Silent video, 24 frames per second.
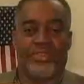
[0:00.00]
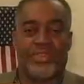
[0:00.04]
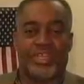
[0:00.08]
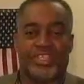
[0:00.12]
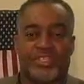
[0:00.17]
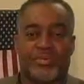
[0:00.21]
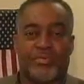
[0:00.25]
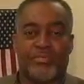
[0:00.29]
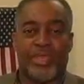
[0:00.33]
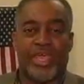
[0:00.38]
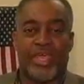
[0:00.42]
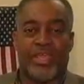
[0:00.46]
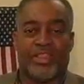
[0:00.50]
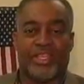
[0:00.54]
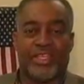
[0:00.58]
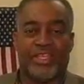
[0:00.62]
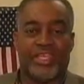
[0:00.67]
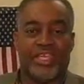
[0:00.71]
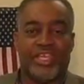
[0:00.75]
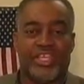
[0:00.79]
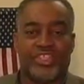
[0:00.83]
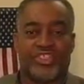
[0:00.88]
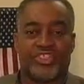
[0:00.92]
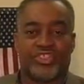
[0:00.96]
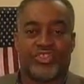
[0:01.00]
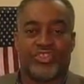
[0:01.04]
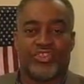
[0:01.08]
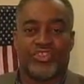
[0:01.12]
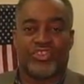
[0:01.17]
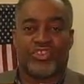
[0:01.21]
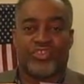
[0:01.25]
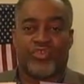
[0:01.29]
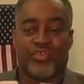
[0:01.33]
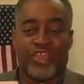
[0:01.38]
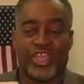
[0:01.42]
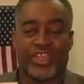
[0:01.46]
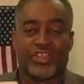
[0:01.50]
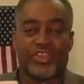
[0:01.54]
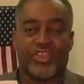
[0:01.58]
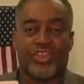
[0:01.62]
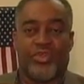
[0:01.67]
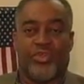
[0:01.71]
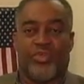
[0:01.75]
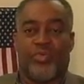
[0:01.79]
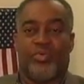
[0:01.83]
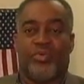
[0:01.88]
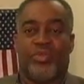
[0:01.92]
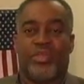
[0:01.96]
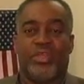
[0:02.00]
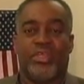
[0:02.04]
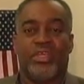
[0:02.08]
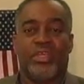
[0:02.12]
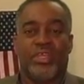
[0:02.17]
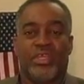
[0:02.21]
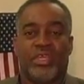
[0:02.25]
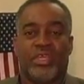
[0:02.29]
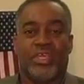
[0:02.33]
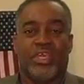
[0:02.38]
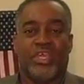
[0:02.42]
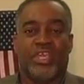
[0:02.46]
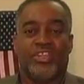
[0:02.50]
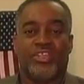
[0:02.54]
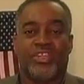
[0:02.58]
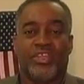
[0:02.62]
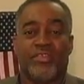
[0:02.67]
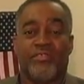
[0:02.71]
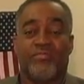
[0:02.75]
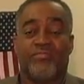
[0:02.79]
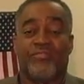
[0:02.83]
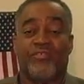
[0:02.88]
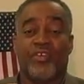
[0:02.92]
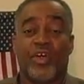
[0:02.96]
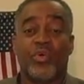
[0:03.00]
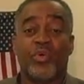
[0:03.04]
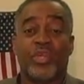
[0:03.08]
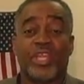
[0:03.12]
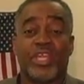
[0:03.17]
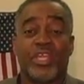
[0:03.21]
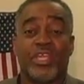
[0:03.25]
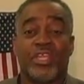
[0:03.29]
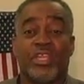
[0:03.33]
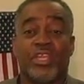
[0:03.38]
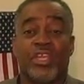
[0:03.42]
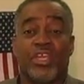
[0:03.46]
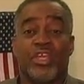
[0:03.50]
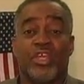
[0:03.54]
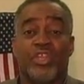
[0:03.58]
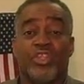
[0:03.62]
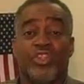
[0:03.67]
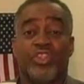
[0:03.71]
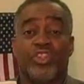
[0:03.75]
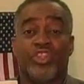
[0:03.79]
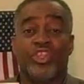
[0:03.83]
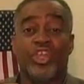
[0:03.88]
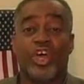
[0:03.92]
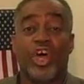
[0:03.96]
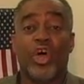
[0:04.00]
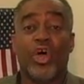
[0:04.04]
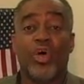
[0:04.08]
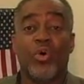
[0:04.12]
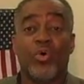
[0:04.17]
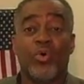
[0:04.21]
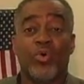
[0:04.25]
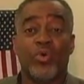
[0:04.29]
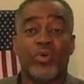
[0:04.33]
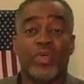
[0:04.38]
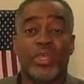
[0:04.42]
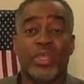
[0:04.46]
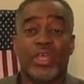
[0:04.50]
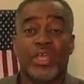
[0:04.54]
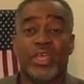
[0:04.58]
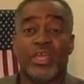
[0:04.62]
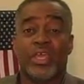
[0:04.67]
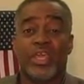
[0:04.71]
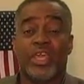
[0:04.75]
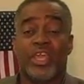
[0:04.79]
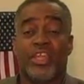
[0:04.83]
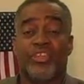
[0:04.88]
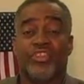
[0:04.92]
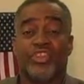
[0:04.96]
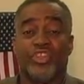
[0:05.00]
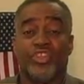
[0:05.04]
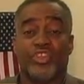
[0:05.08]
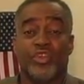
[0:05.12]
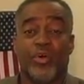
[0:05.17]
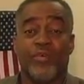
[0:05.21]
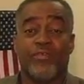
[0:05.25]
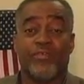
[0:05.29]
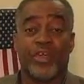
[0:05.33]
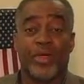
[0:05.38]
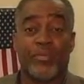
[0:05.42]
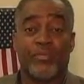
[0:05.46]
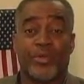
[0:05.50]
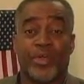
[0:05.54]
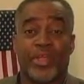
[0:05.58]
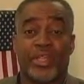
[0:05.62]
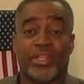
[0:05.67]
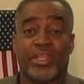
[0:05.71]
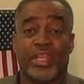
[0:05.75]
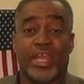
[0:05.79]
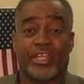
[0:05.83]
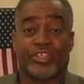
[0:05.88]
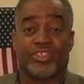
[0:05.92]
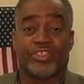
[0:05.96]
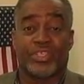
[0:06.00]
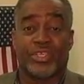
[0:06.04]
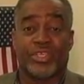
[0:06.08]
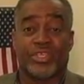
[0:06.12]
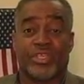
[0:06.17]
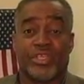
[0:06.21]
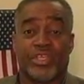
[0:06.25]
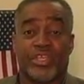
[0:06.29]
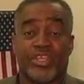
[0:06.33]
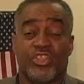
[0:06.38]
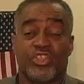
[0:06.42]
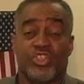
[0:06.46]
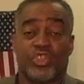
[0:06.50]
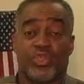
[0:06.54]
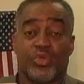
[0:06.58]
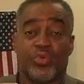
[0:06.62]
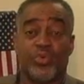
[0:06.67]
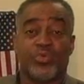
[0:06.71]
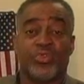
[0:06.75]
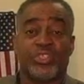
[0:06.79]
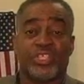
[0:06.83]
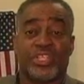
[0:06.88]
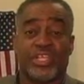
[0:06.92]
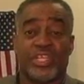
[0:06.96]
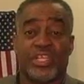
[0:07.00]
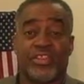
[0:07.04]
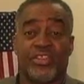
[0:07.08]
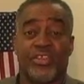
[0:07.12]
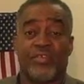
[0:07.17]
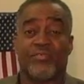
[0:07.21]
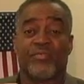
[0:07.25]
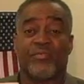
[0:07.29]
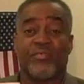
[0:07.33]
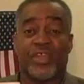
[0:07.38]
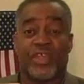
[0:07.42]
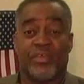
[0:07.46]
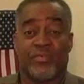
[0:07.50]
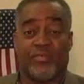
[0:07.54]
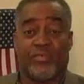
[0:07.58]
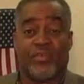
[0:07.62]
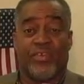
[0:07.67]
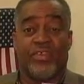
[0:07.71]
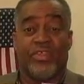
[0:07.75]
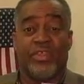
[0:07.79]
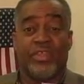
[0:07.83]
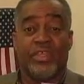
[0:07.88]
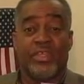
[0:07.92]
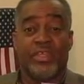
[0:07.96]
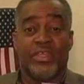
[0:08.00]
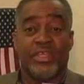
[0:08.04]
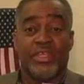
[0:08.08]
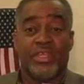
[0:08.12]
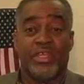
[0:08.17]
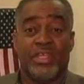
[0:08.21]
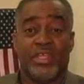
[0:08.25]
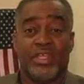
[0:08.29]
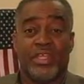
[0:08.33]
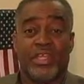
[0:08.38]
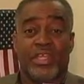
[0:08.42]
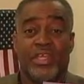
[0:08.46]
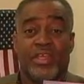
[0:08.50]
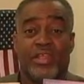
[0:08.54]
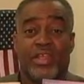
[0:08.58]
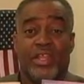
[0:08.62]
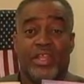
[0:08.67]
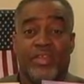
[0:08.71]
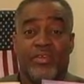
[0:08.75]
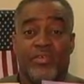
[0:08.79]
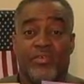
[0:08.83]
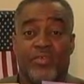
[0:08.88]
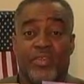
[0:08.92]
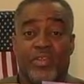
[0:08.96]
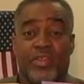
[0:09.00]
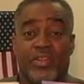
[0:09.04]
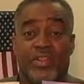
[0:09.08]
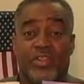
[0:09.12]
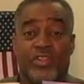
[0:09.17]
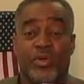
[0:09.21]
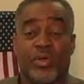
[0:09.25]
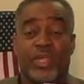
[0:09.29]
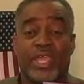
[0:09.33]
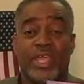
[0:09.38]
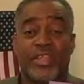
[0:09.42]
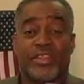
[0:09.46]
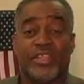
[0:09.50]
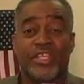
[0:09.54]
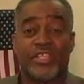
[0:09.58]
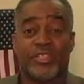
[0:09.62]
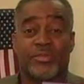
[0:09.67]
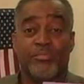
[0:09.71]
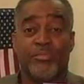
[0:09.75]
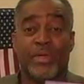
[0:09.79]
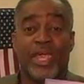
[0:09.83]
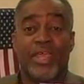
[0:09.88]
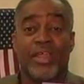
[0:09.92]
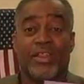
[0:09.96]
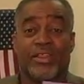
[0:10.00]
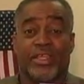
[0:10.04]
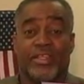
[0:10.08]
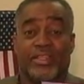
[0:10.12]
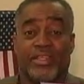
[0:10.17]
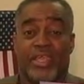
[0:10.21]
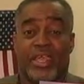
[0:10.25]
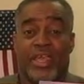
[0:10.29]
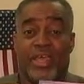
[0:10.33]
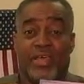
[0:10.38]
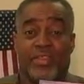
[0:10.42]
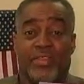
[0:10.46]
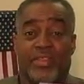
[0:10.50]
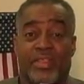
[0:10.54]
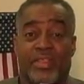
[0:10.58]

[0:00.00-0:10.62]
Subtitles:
This mailing is to trick you into voting no in the November election, Tuesday the 5th. Look at this mailing now.